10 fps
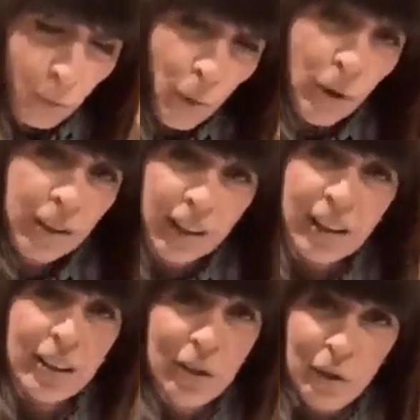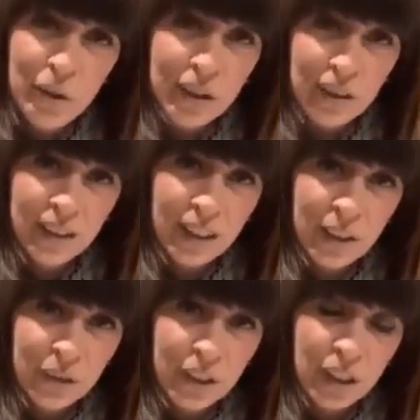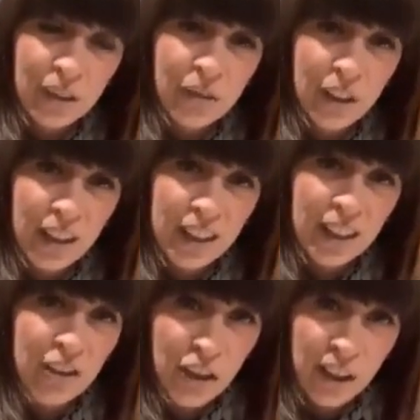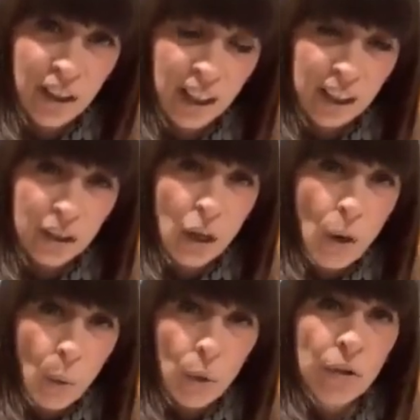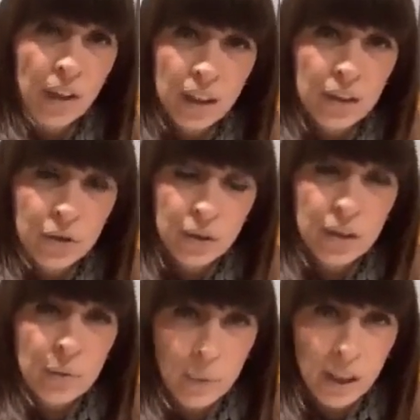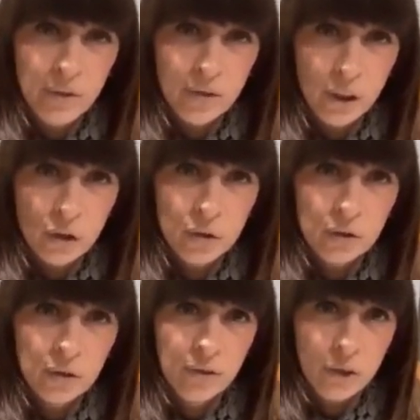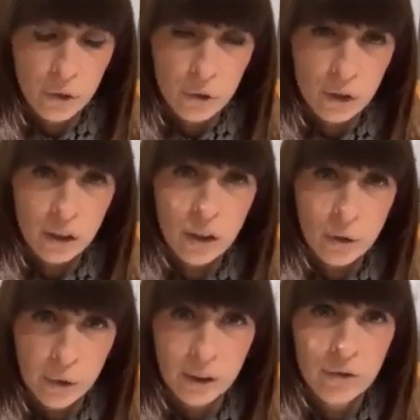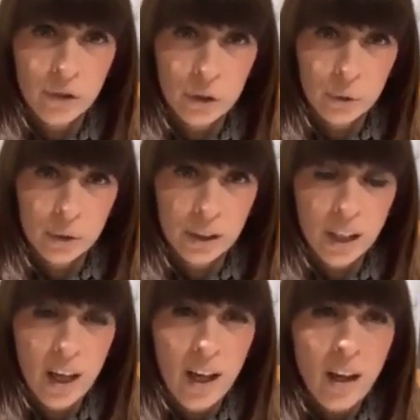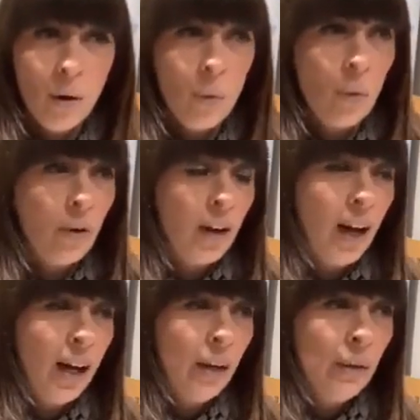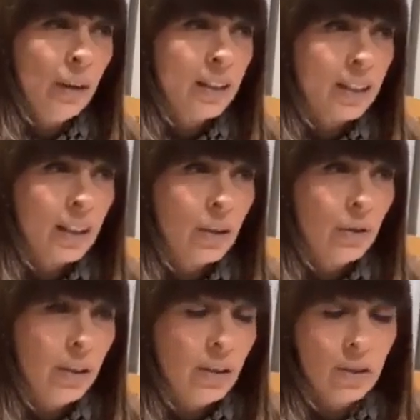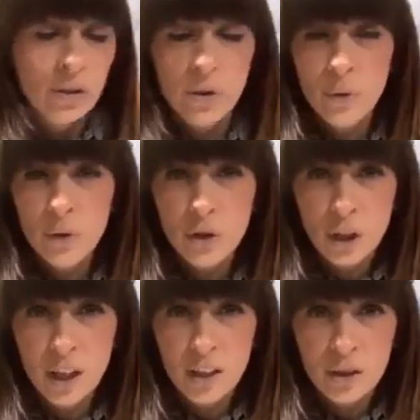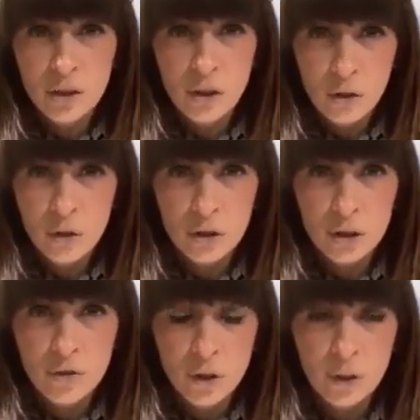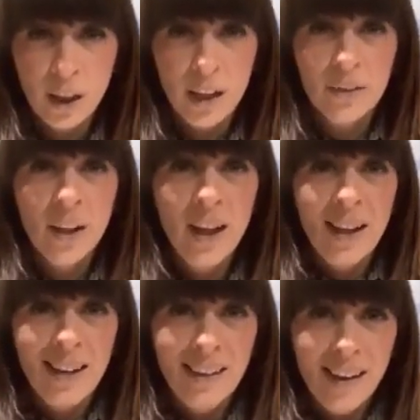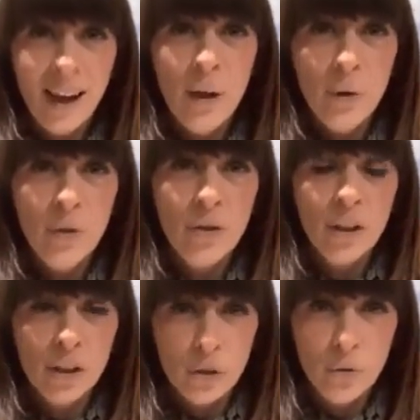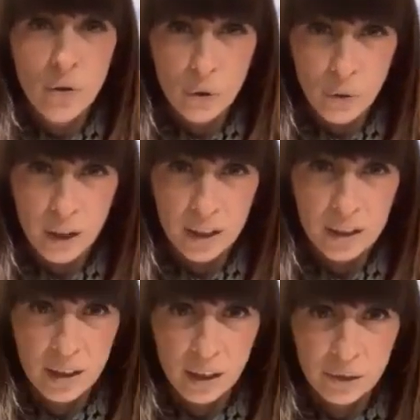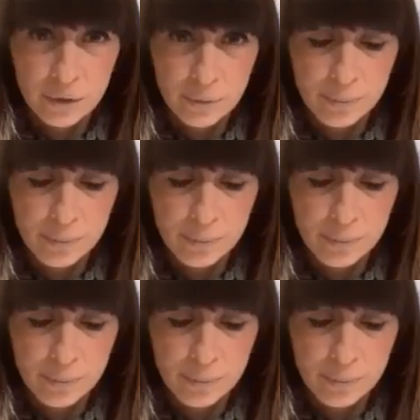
what this new self-discovery, these 3 things, what that's going to mean for your future going forward. How is it going to change the course of your life now that you know this stuff?